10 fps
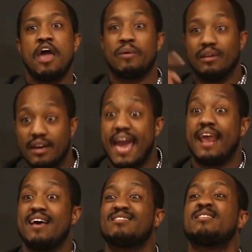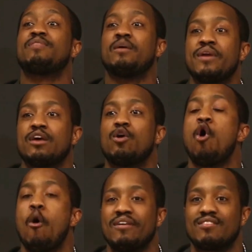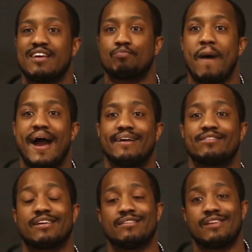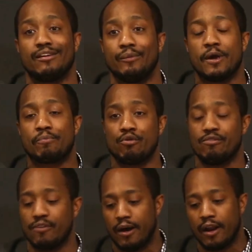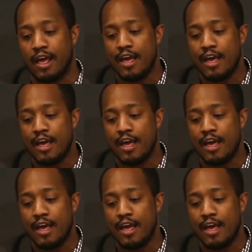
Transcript: and we look at it as something we can always aspire to continually improve on.